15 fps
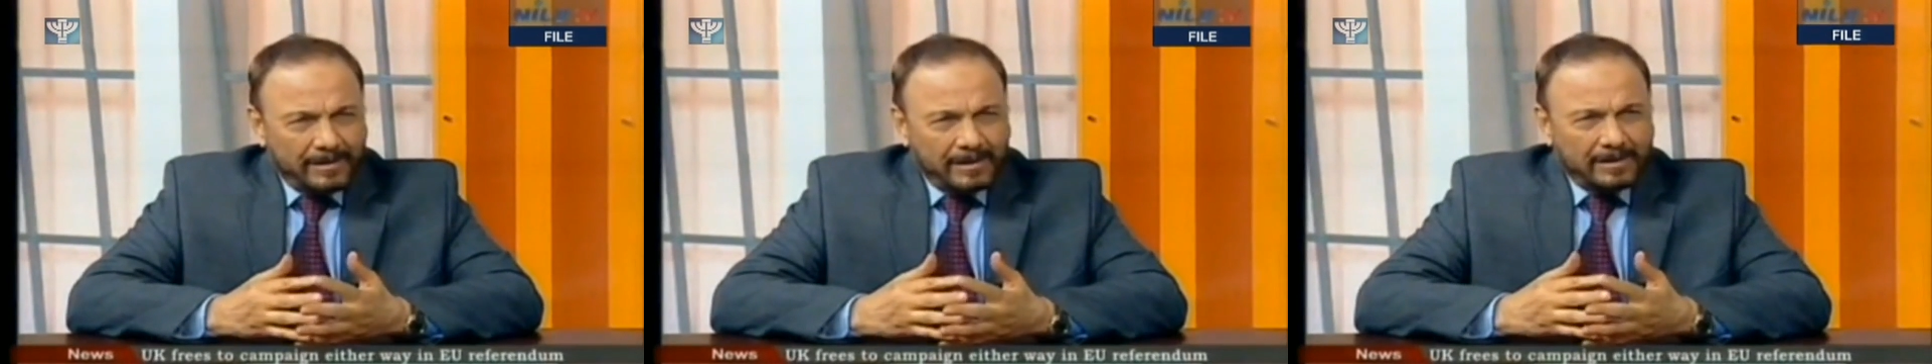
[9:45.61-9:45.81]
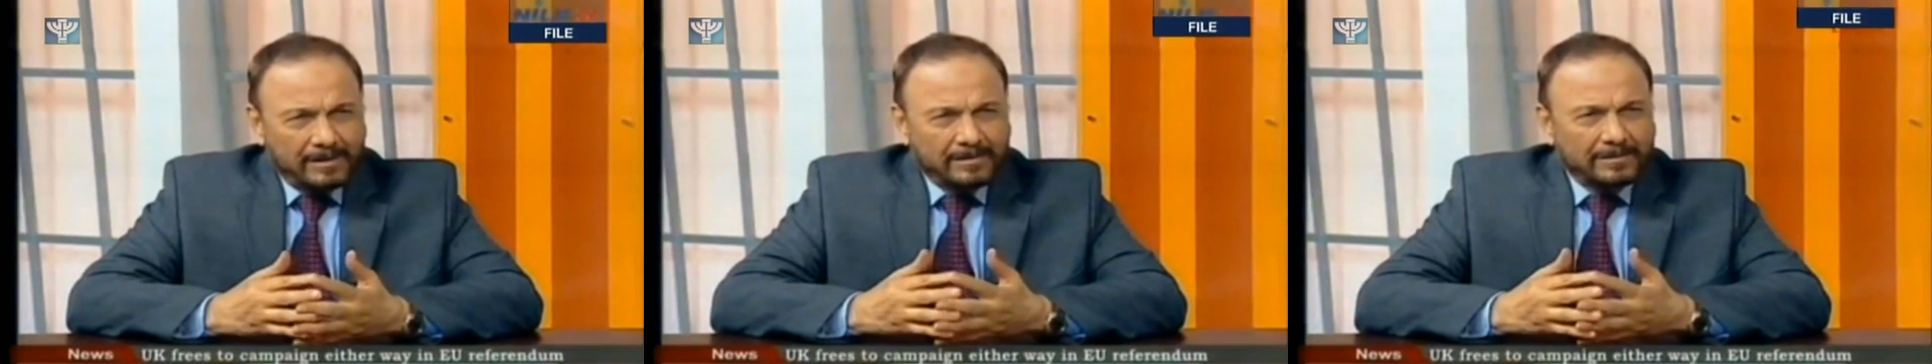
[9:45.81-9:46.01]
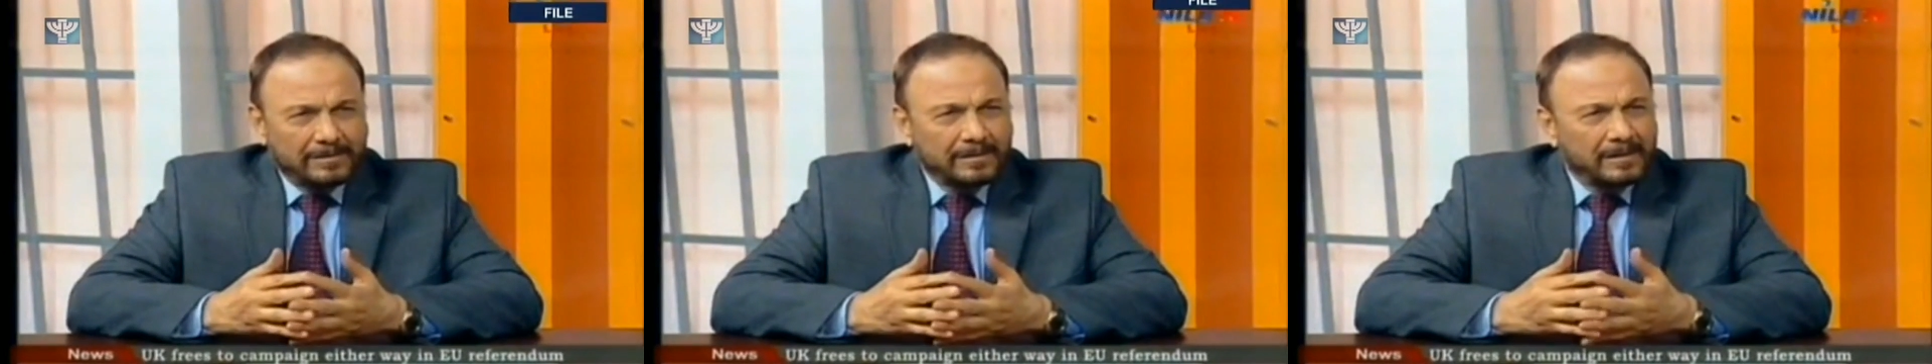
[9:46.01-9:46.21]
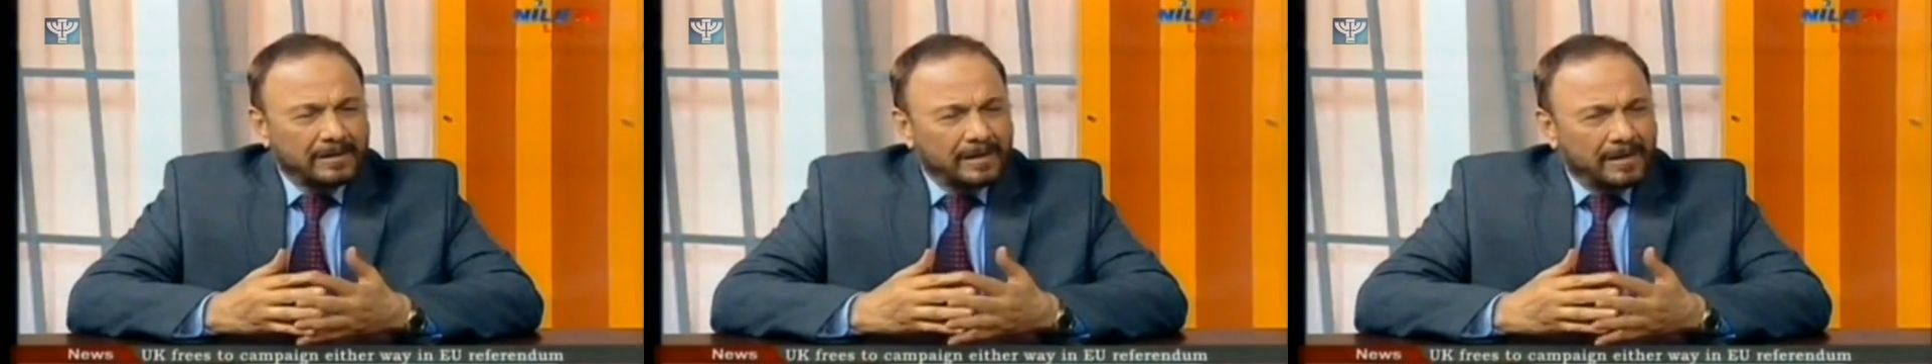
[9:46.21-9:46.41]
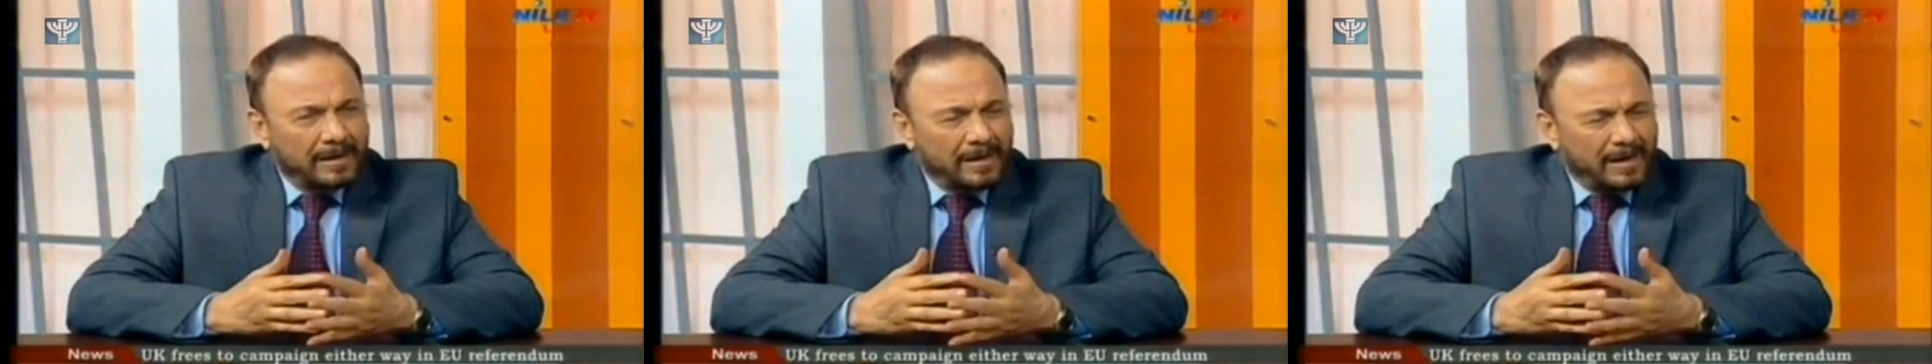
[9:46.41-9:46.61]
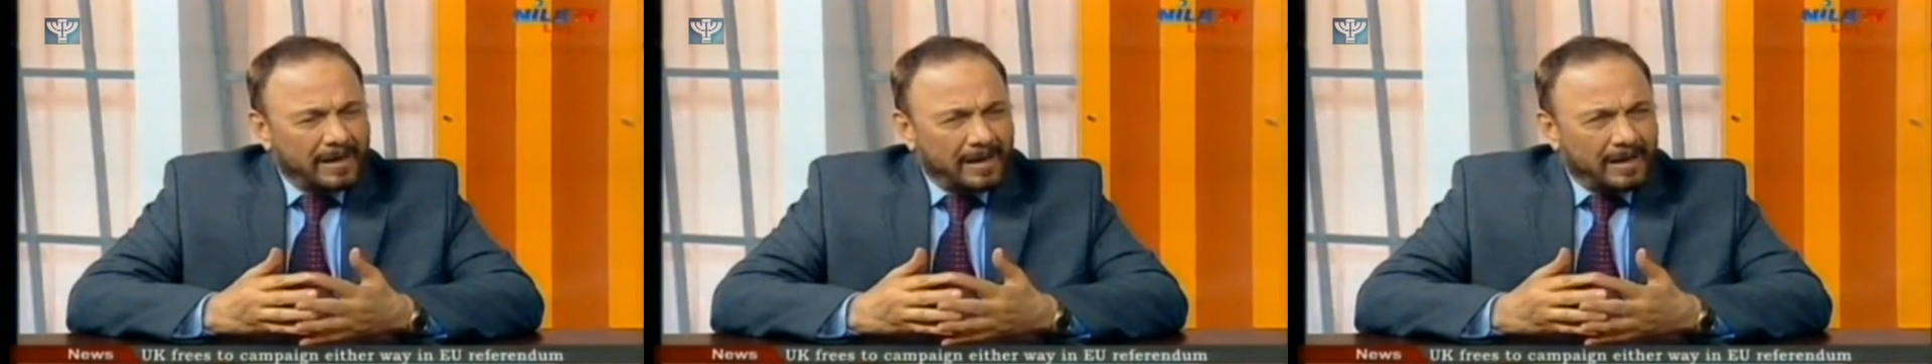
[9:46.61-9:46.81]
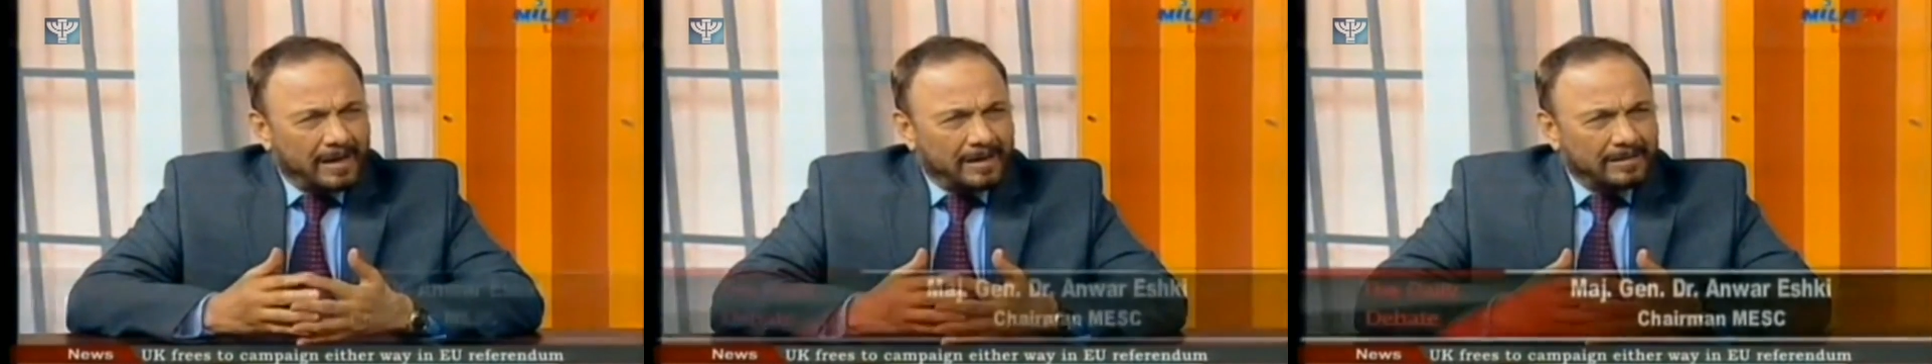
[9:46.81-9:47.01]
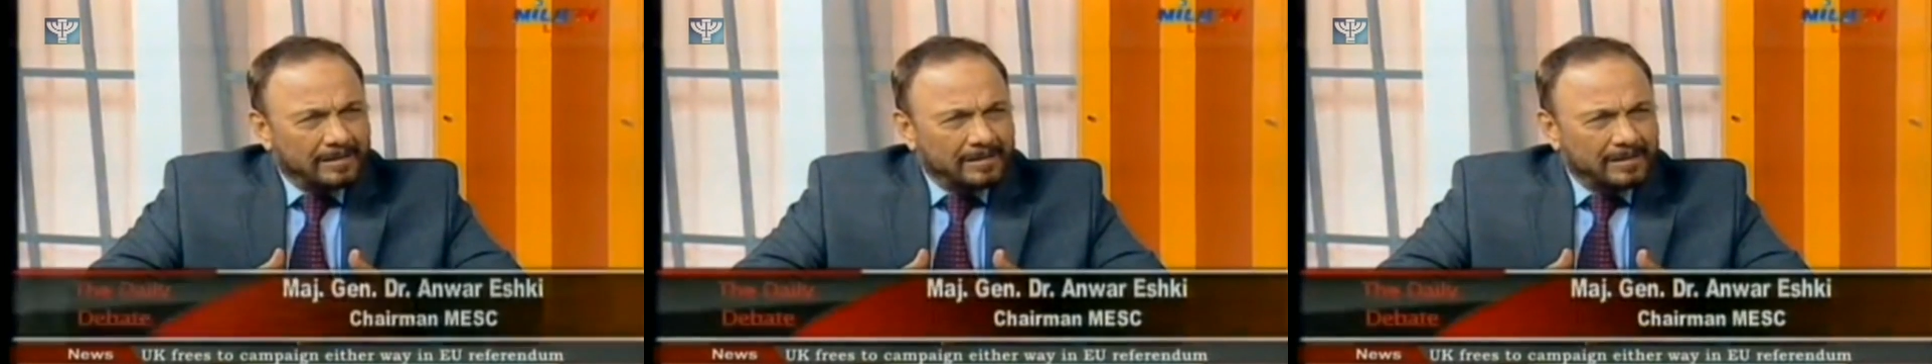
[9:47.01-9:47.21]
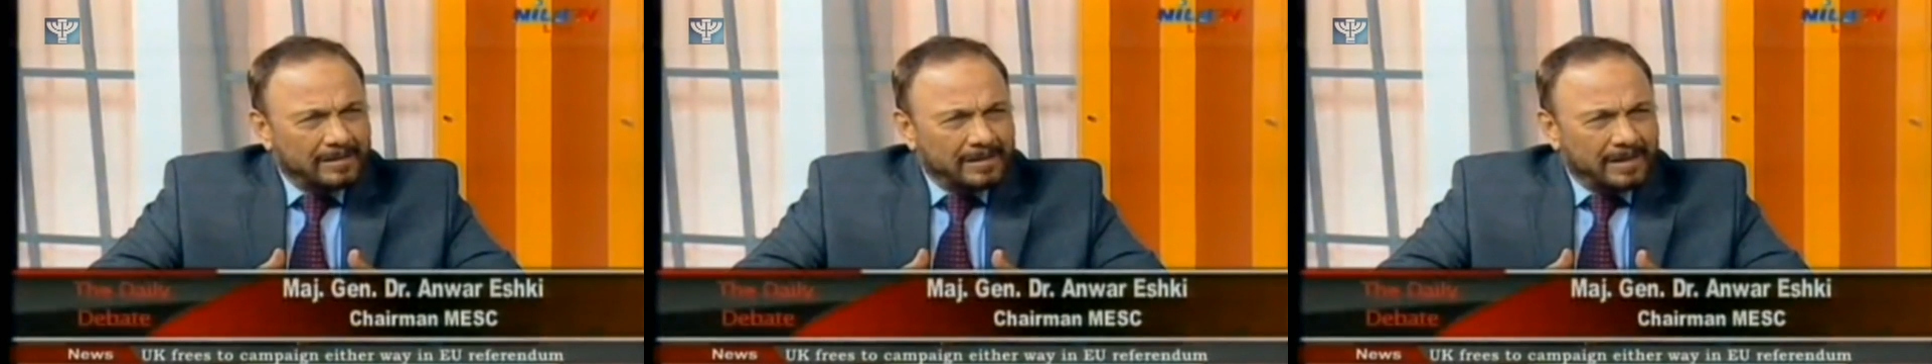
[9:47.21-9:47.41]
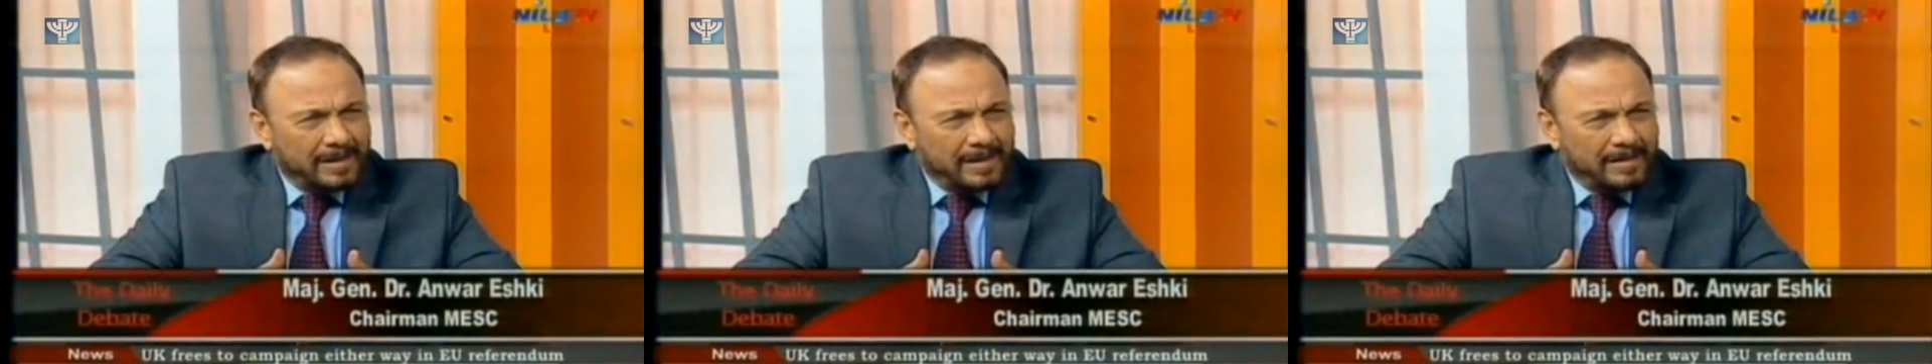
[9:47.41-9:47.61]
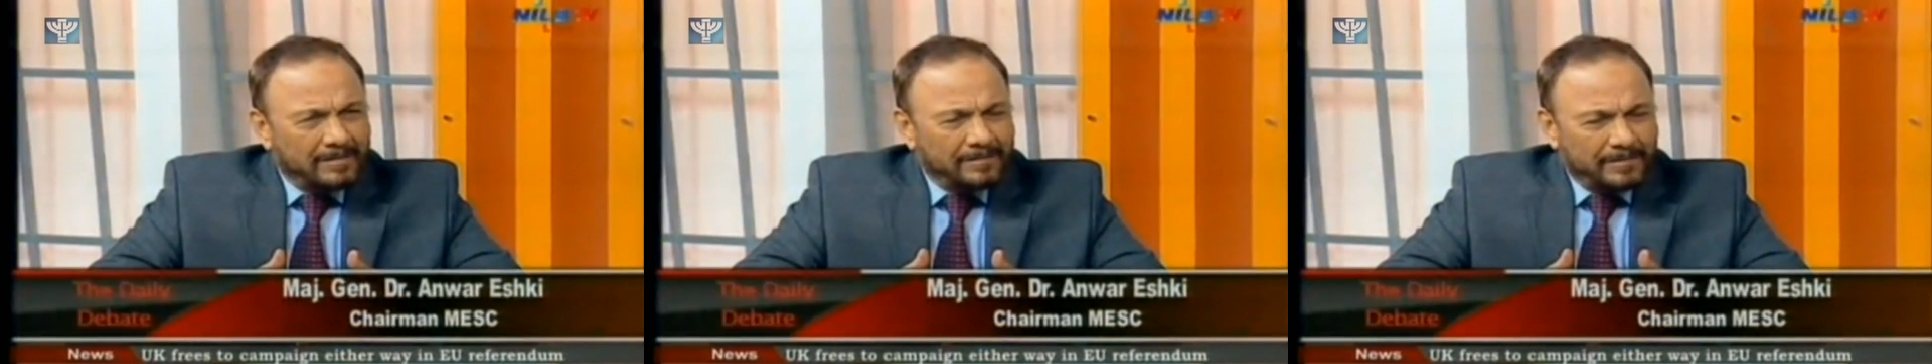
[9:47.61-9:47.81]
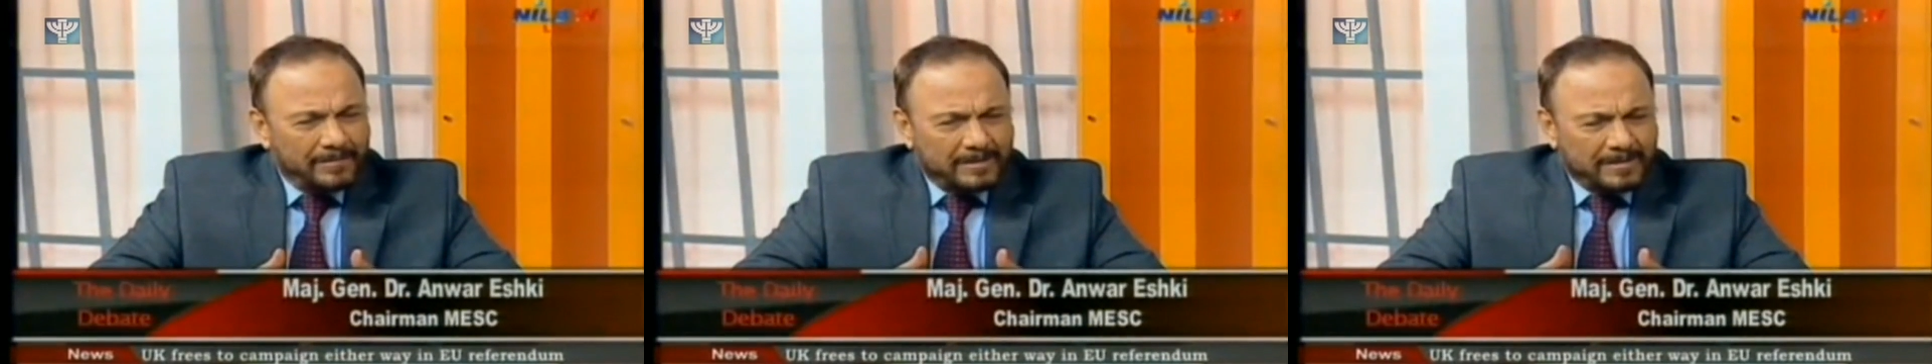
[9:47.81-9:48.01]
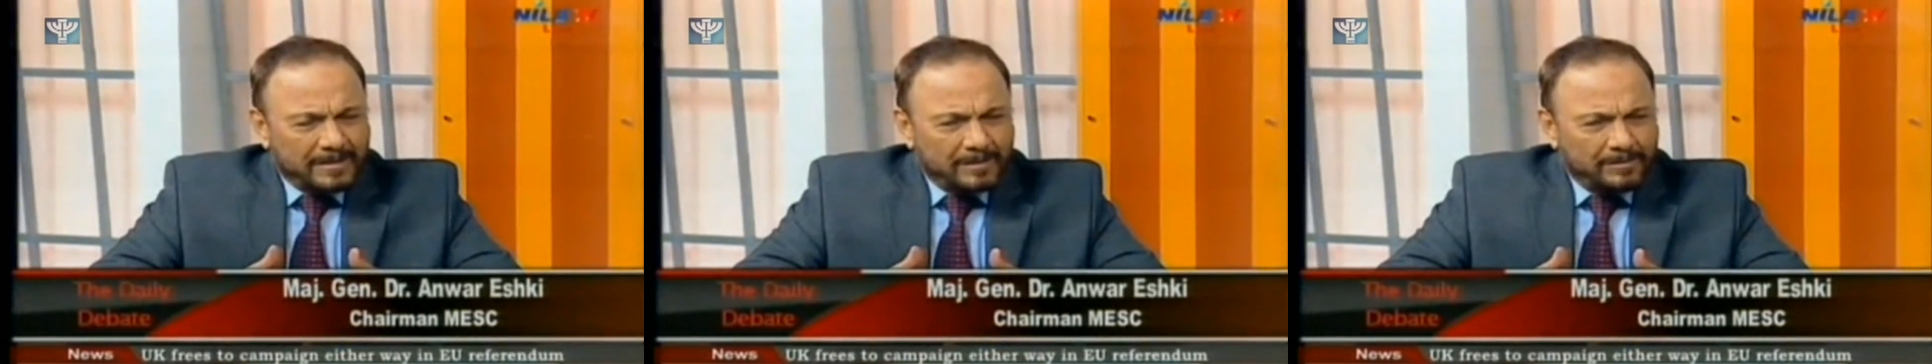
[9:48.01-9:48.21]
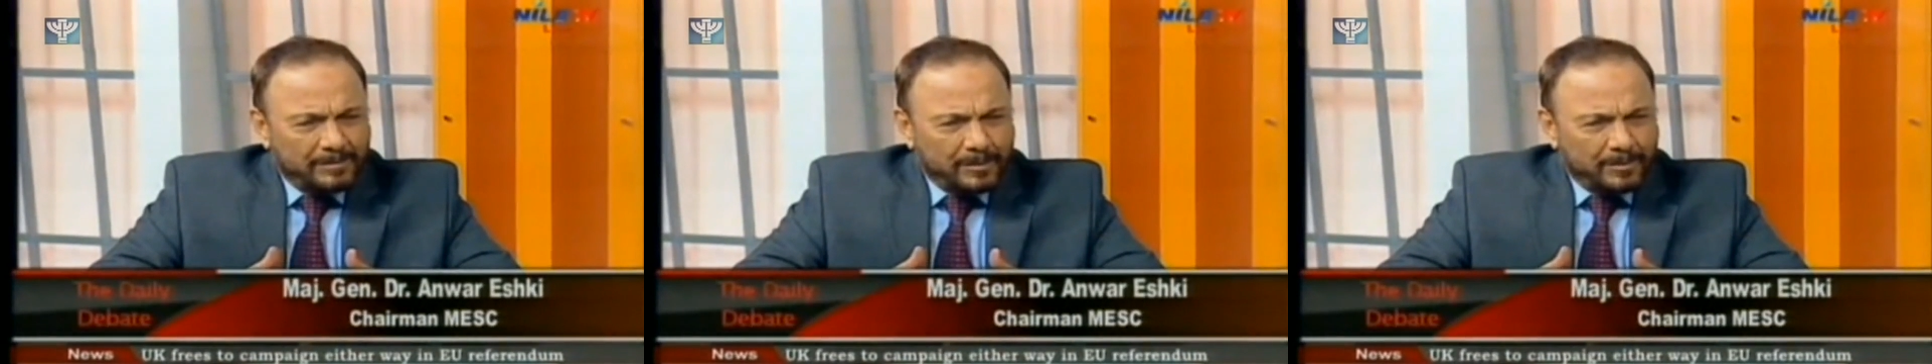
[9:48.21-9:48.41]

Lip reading: excuse for supporting regional terrorist groups.